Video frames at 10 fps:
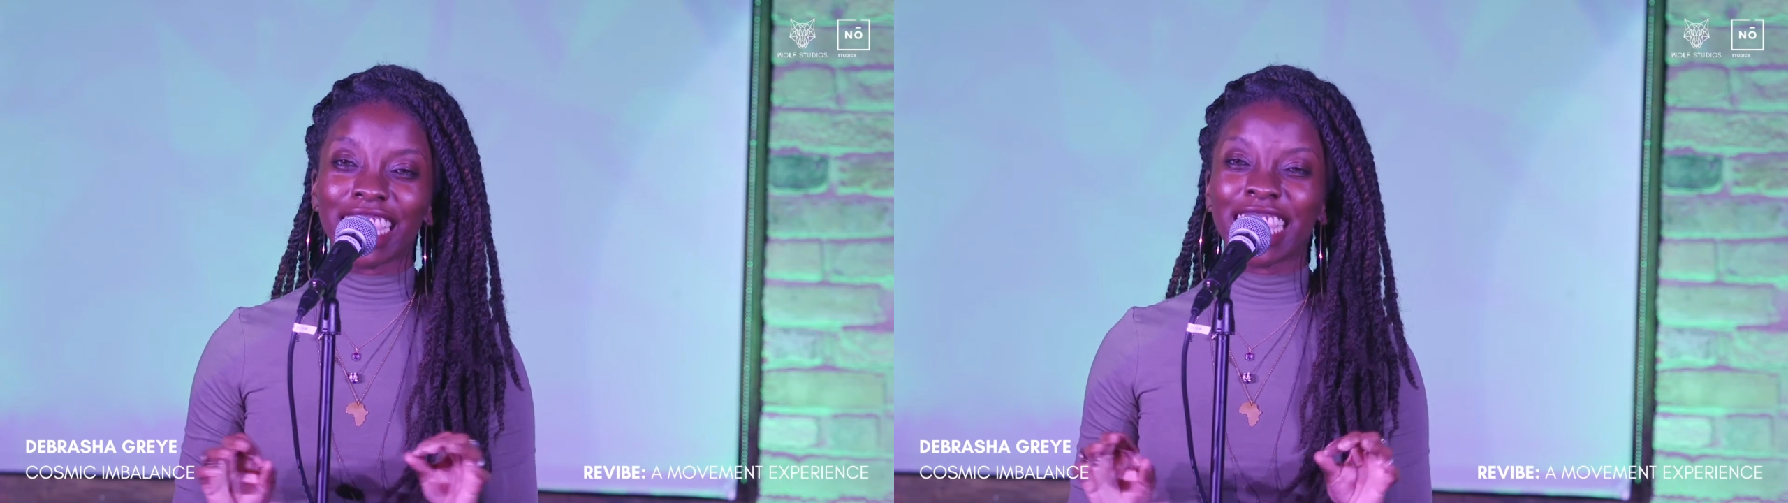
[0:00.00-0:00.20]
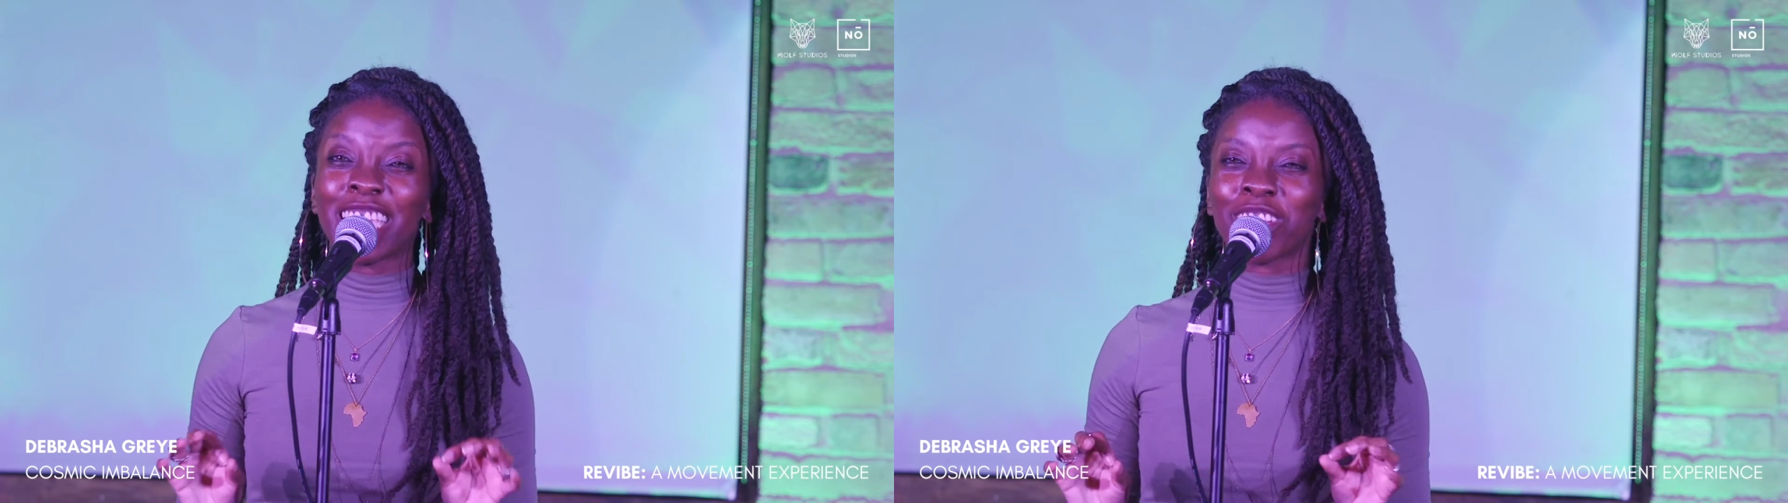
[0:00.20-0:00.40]

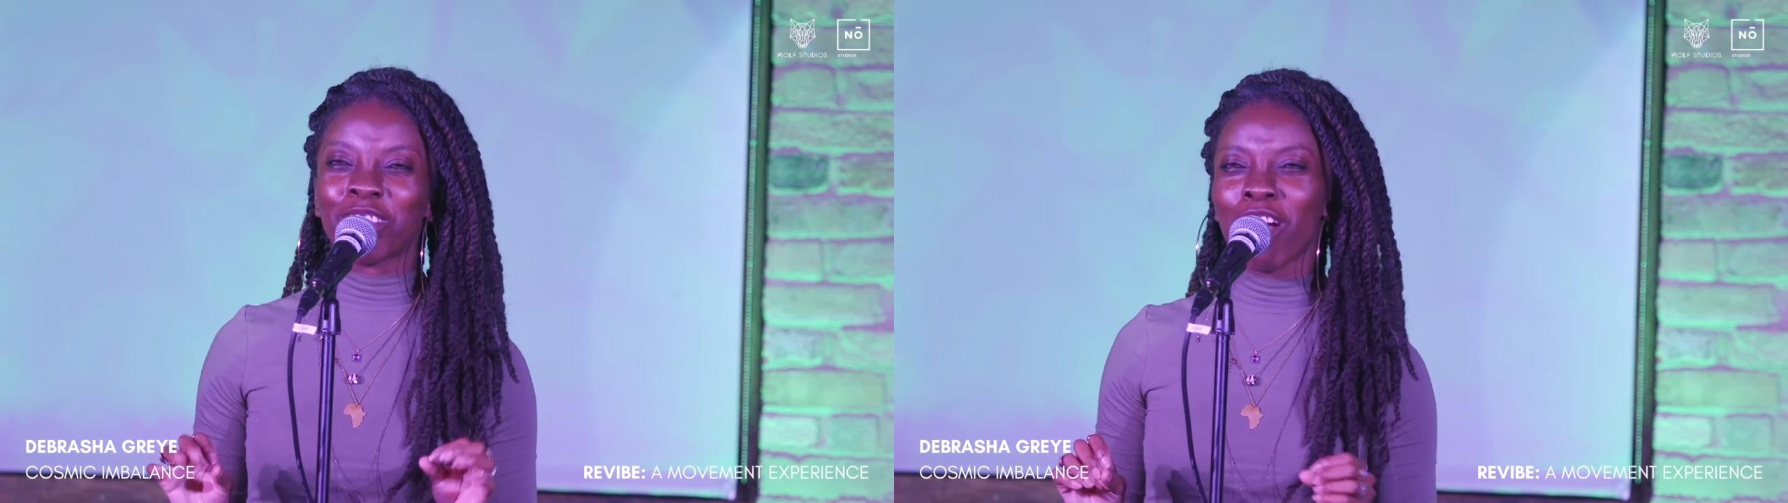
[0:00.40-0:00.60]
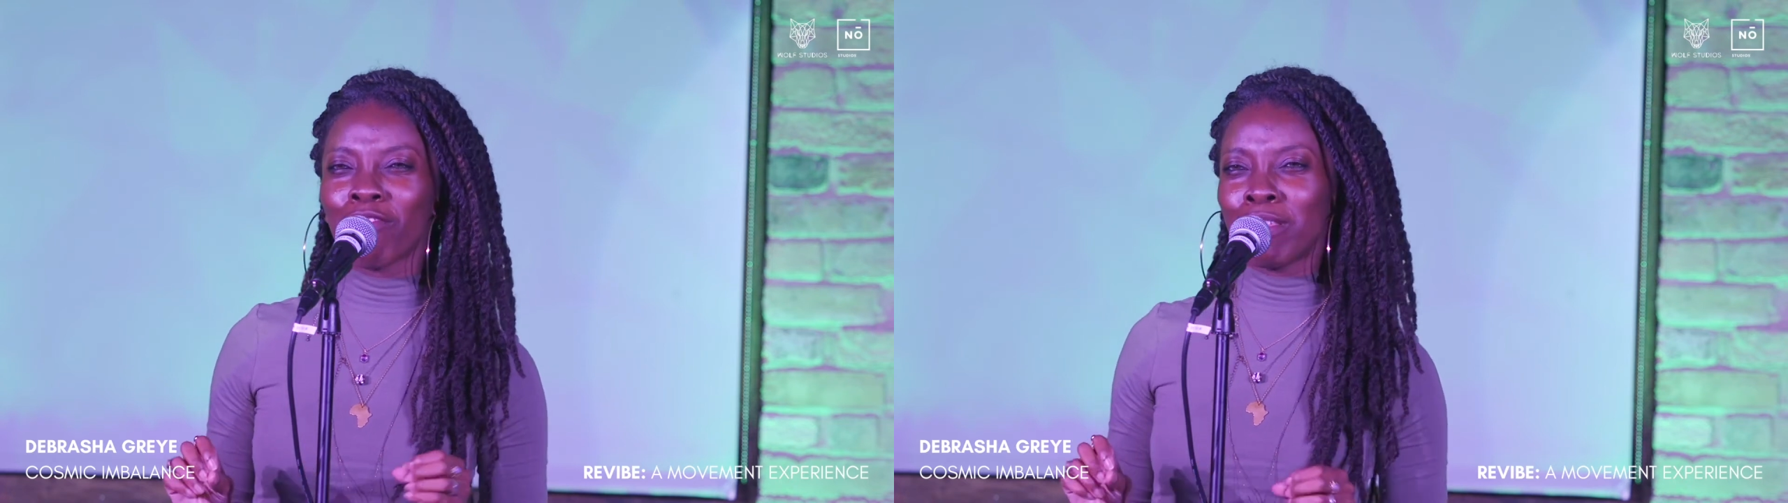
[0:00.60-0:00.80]

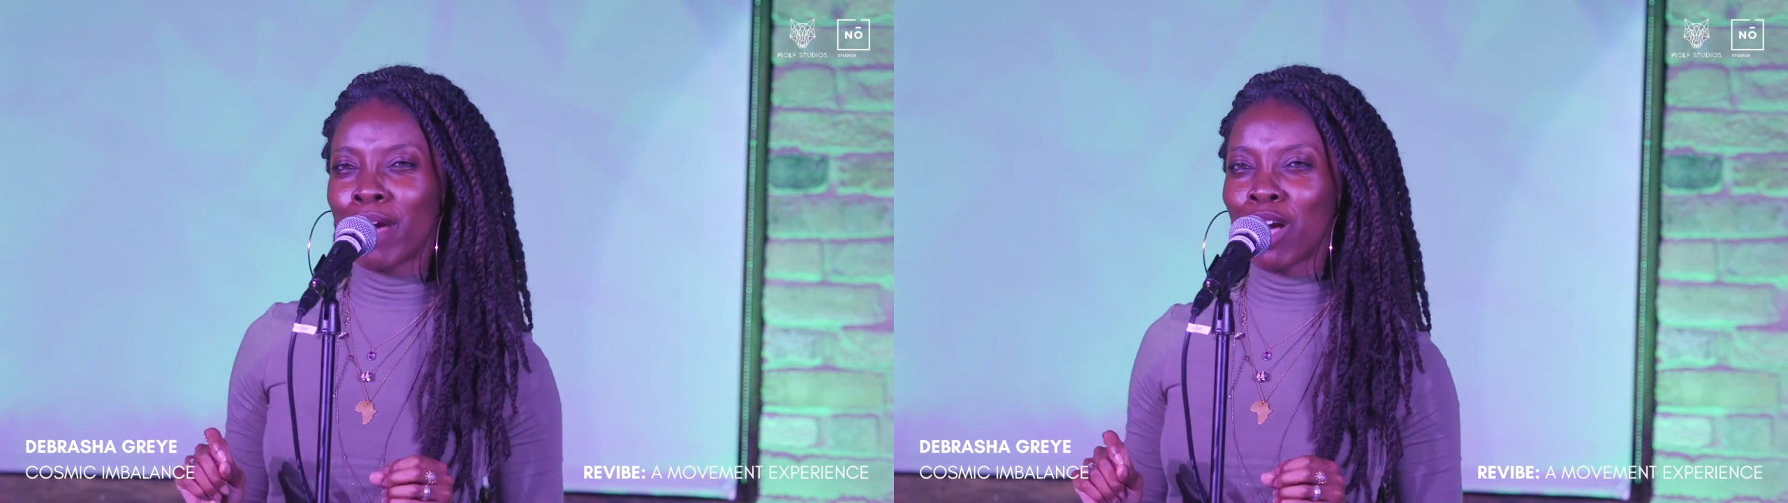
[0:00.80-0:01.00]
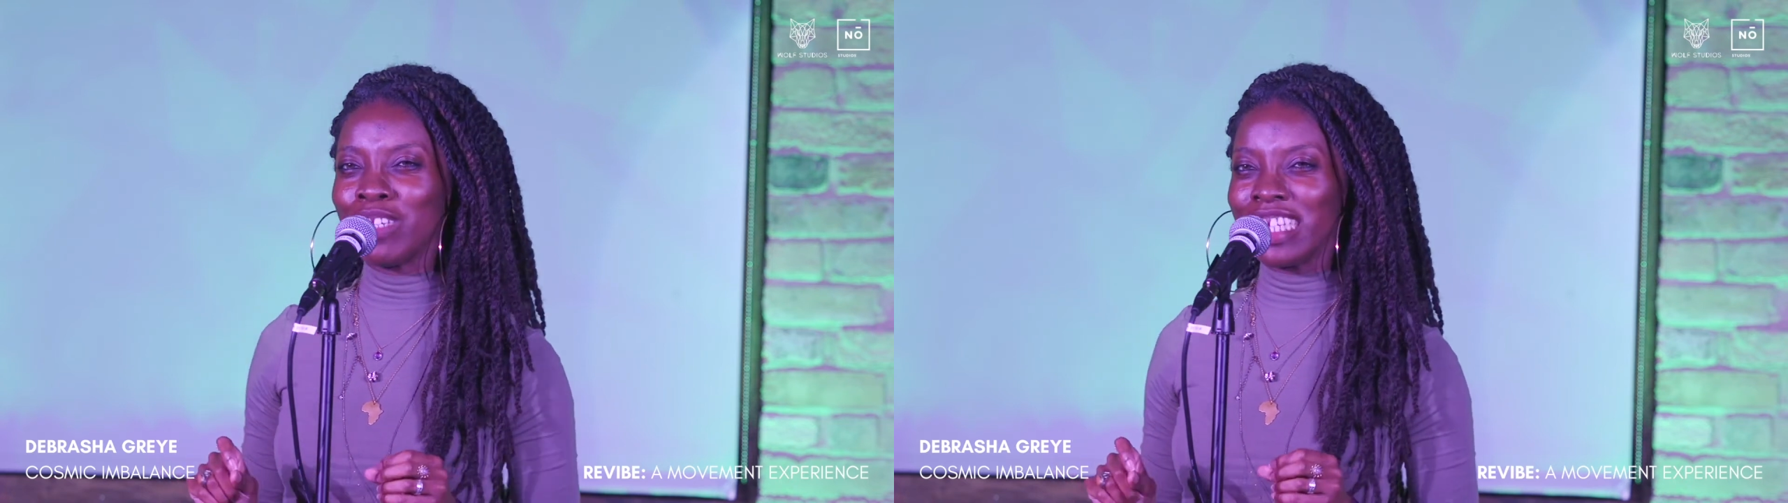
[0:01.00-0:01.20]
Leader of the
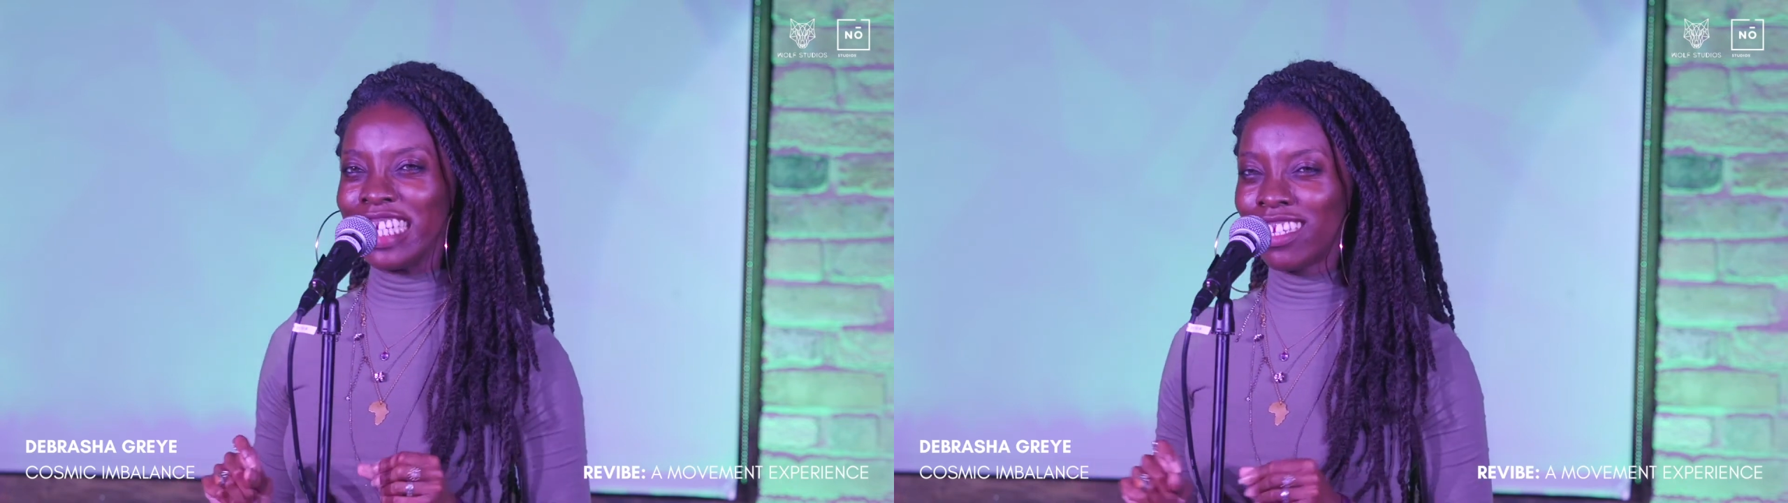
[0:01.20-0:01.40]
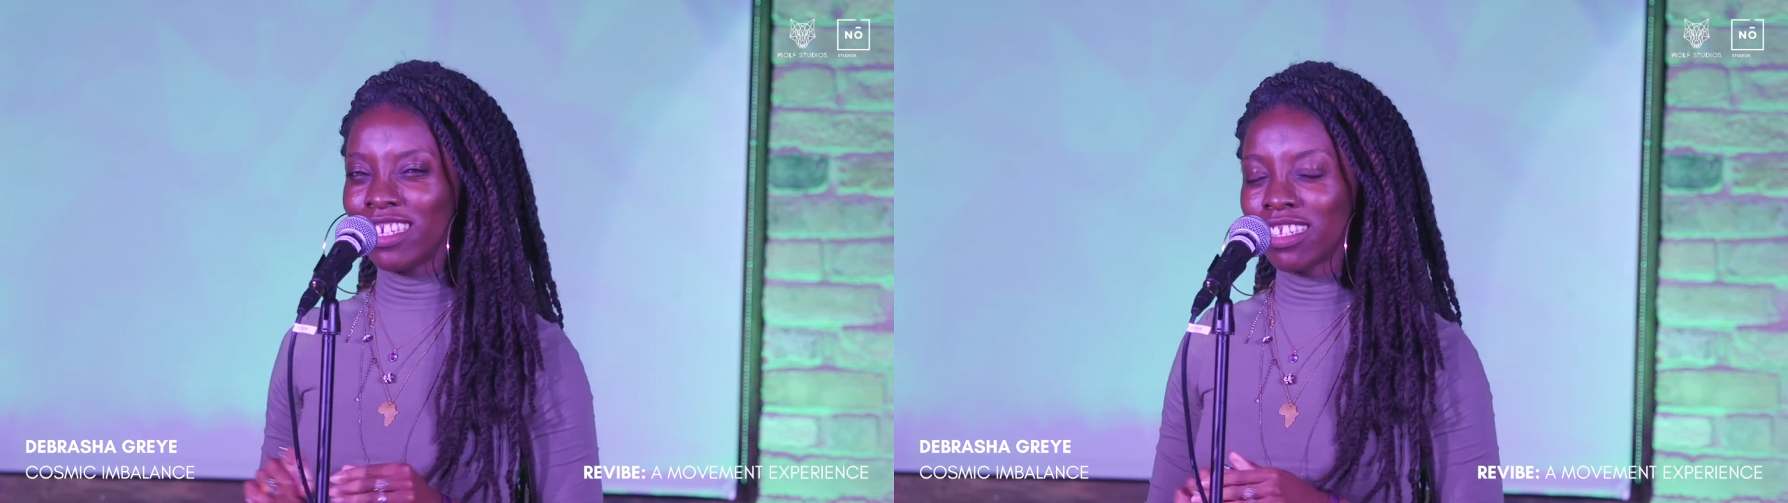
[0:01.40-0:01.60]

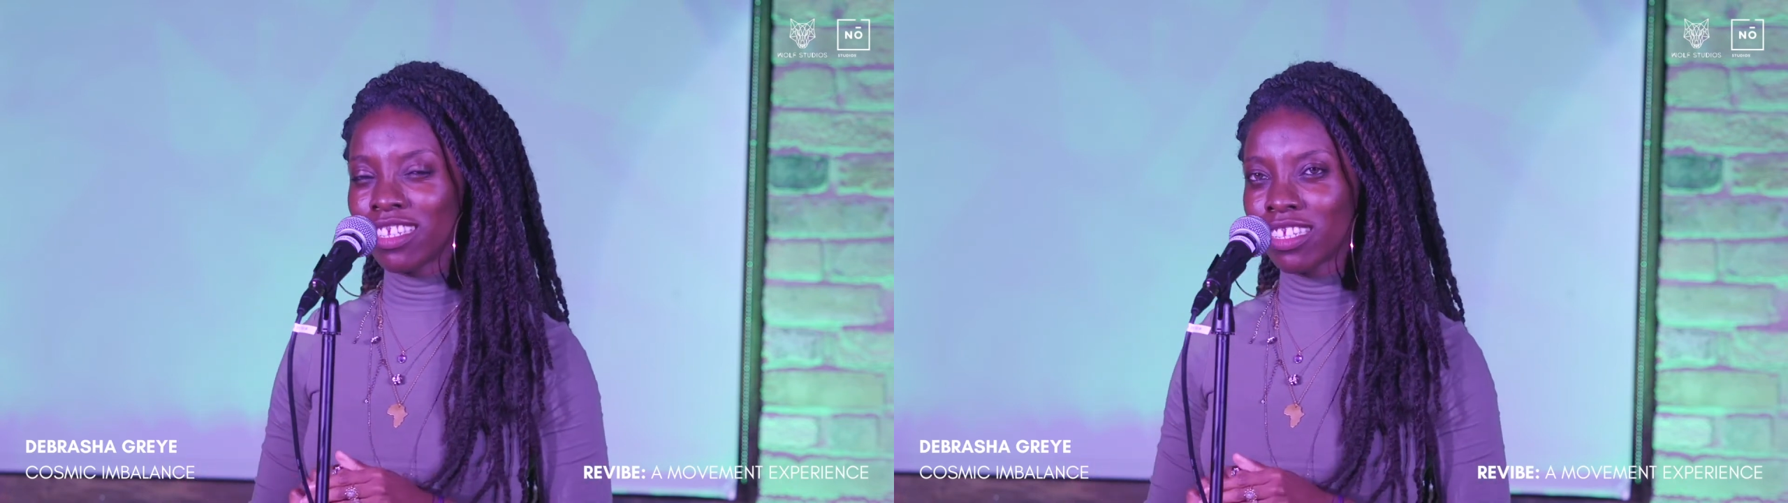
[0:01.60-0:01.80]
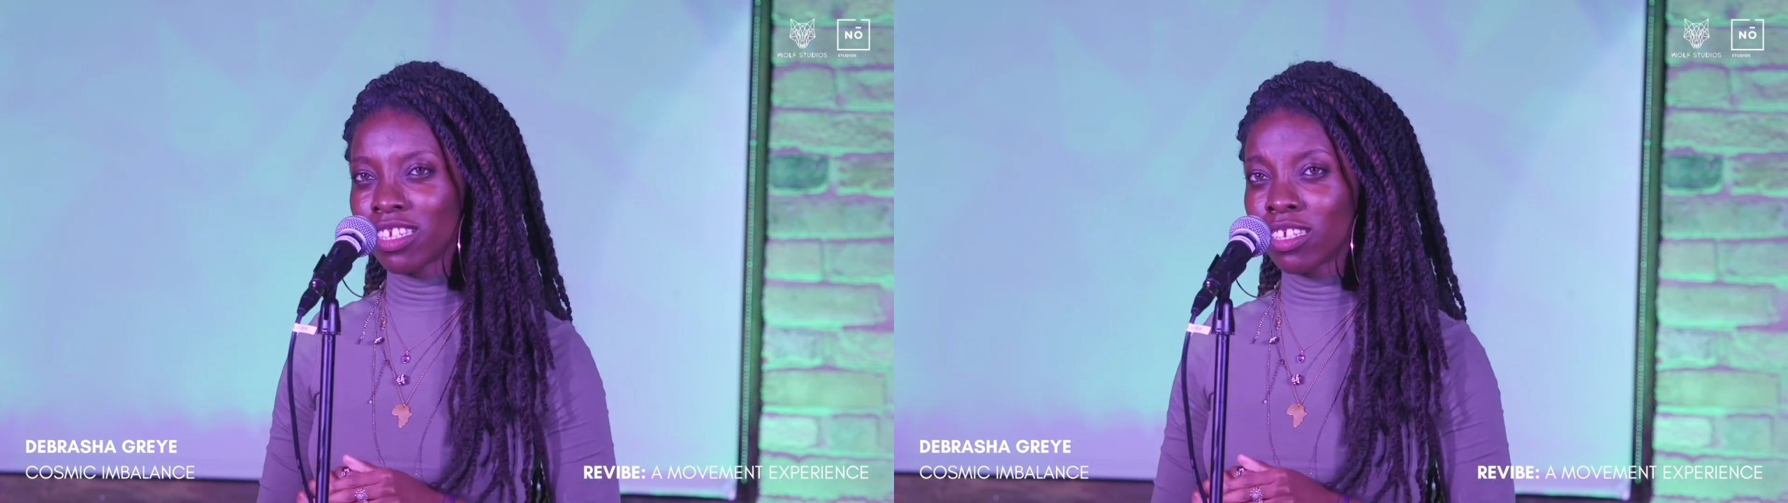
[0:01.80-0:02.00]

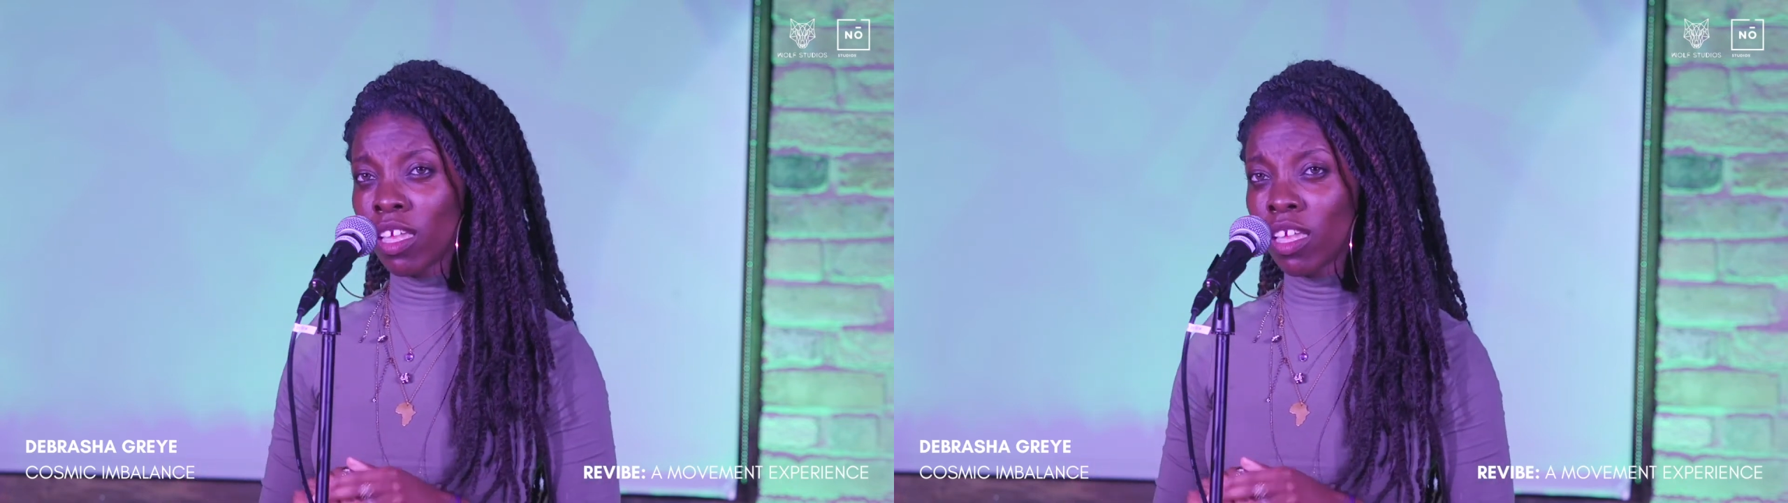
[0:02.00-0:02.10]
mountains,